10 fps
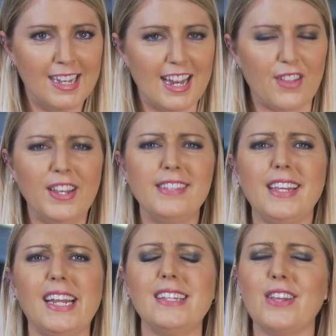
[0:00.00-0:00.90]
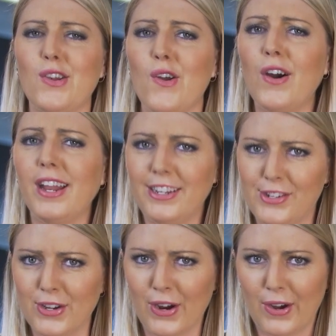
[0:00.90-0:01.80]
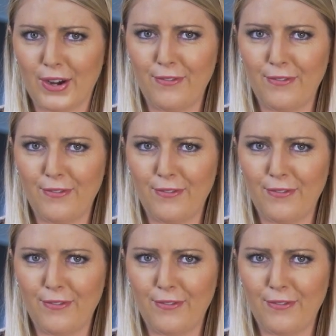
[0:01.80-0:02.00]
Now this is not a joke.